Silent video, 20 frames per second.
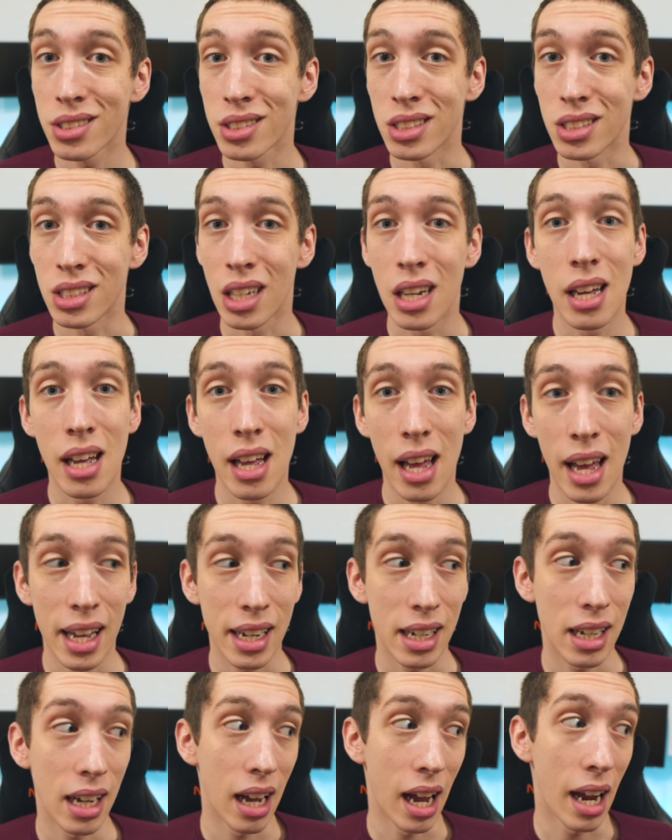else's,
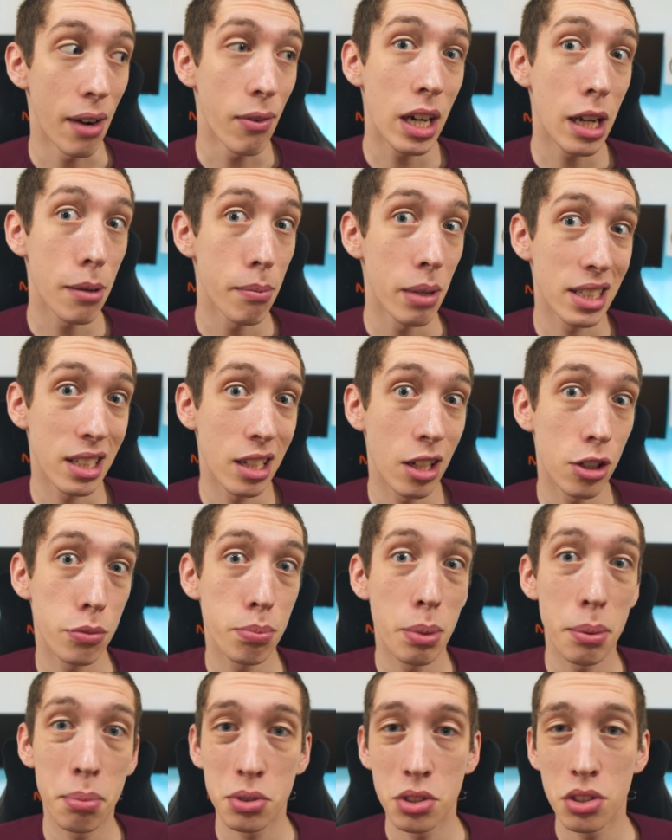and uh, I recommend that
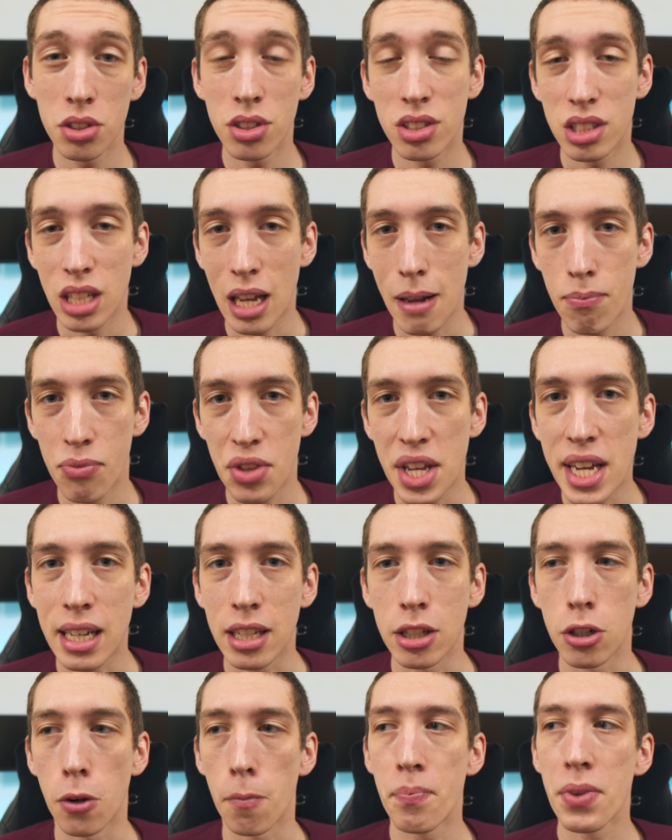other people do the same
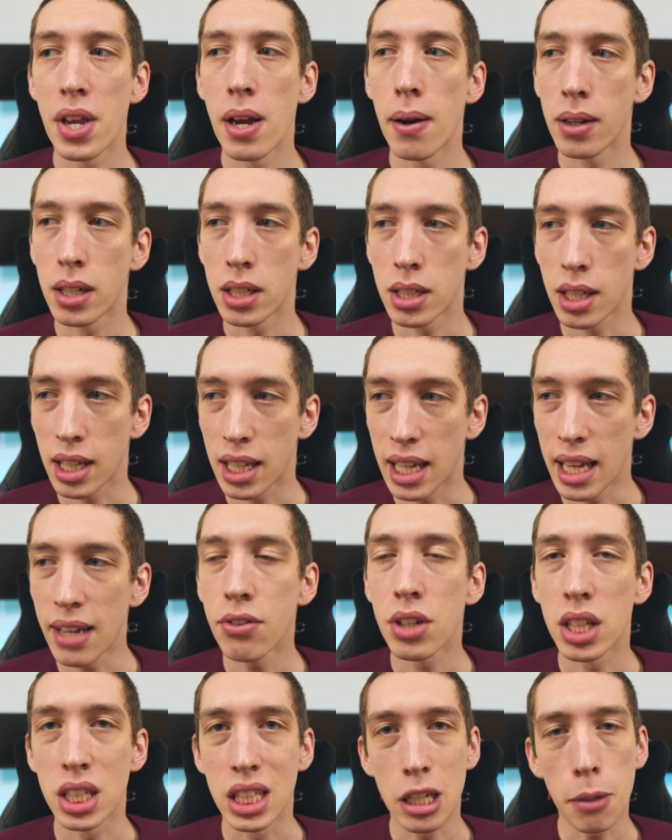thing, you know,
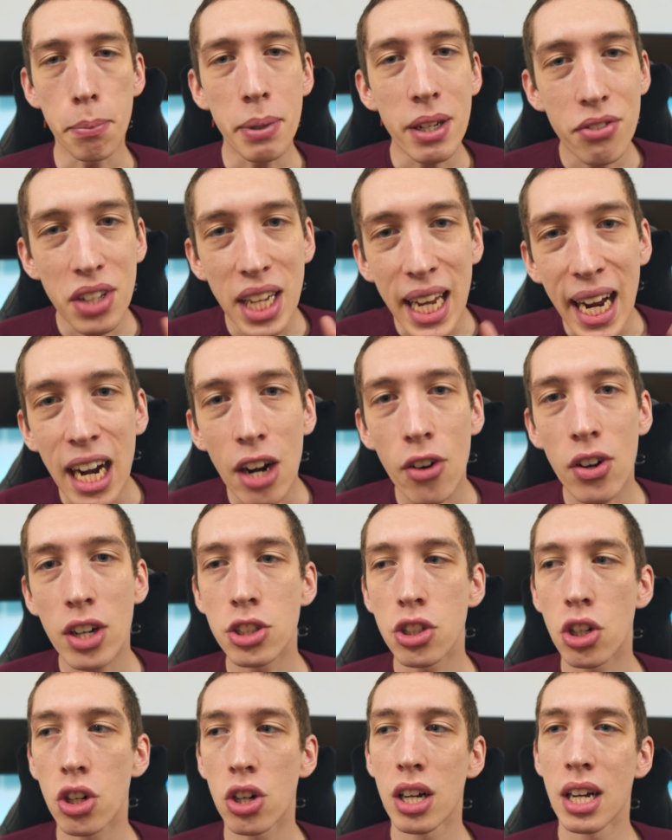give a little bit of
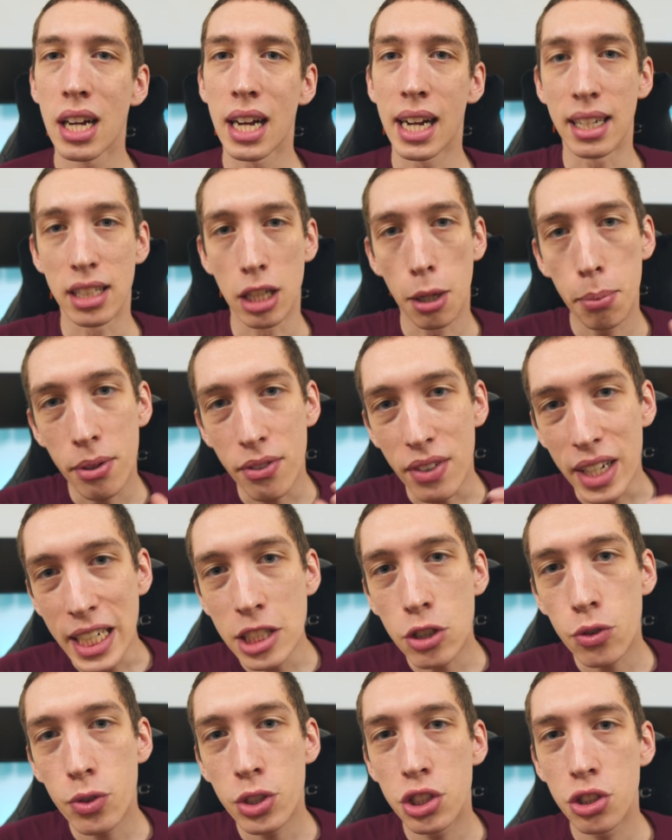character and a little bit of
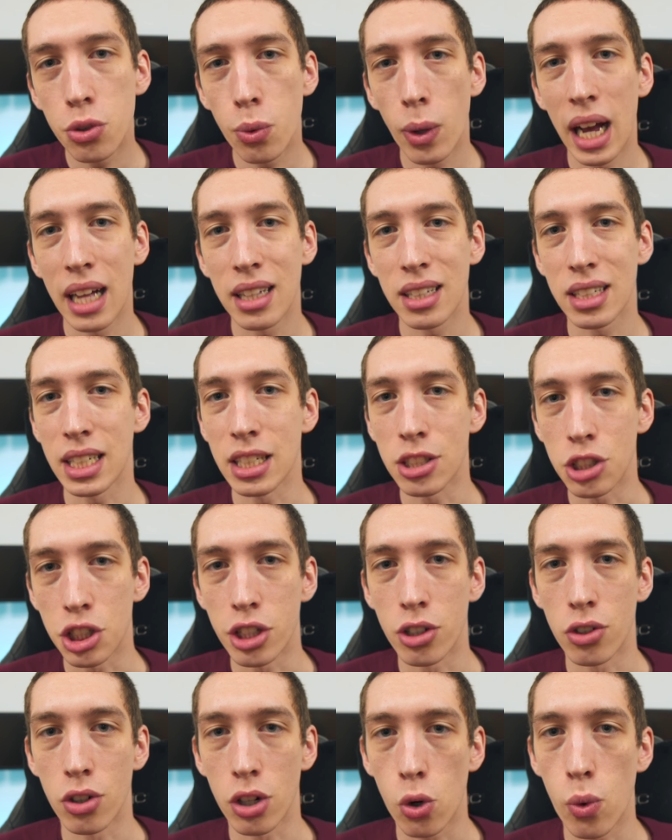individuality
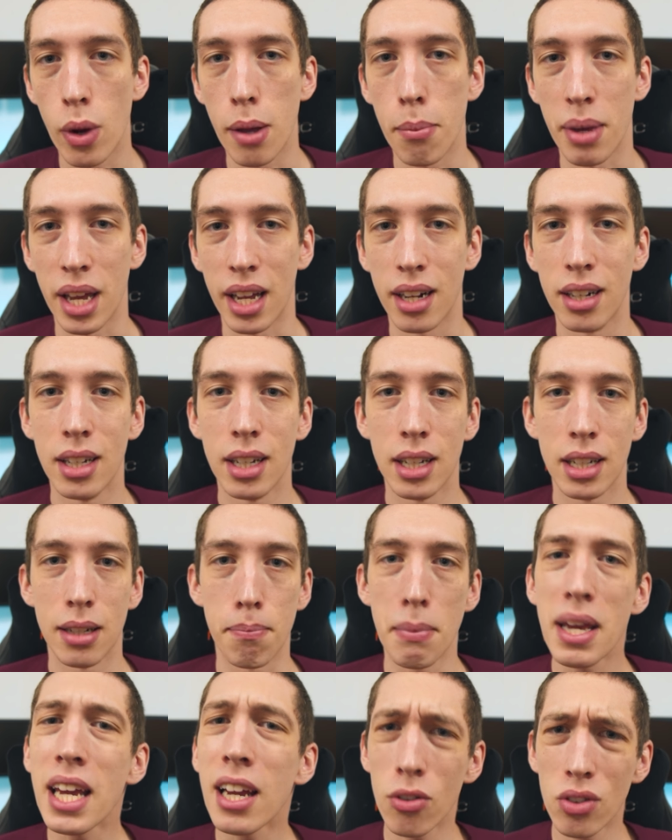to your equipment.
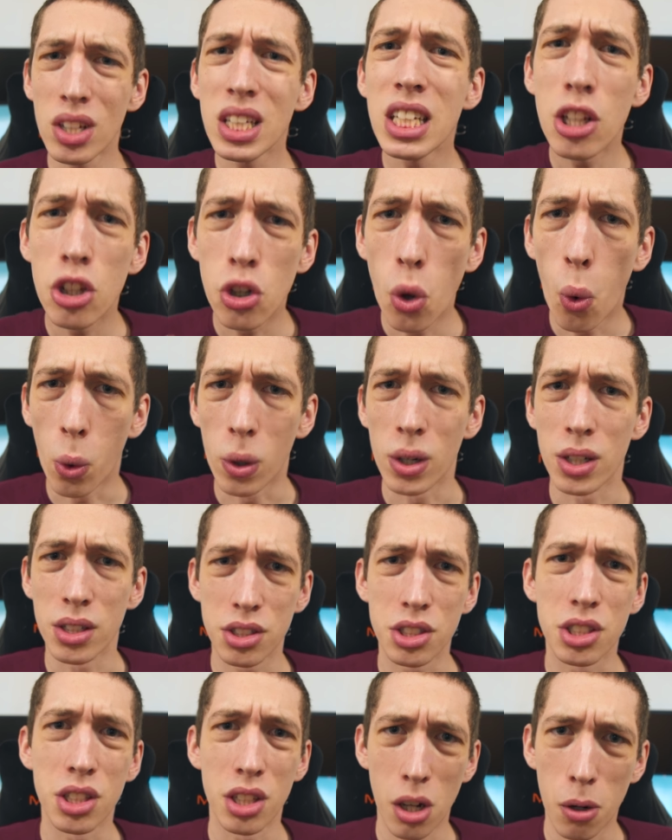Make it really
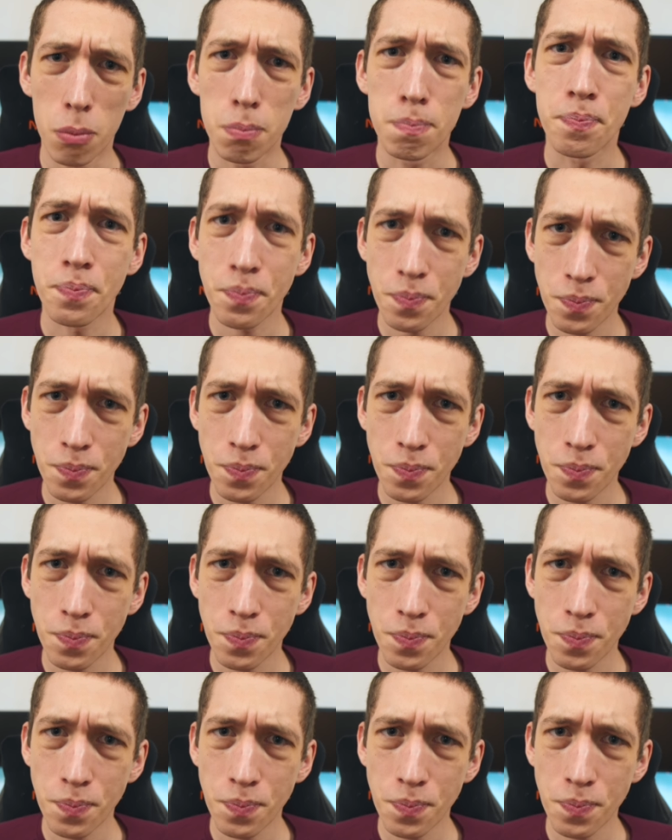yours, you know?